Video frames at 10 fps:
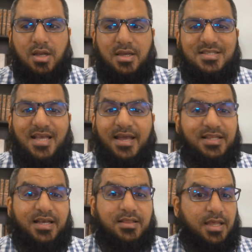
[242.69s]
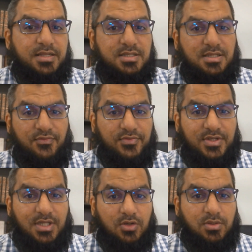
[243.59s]
it's highly unlikely that
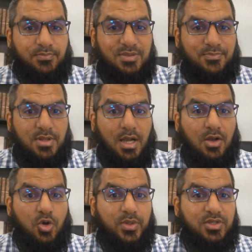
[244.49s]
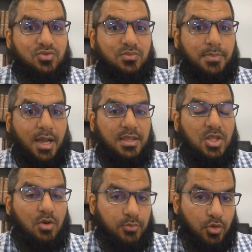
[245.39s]
50,000 people are going to buy
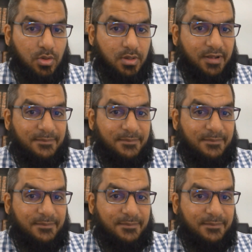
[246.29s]
your book.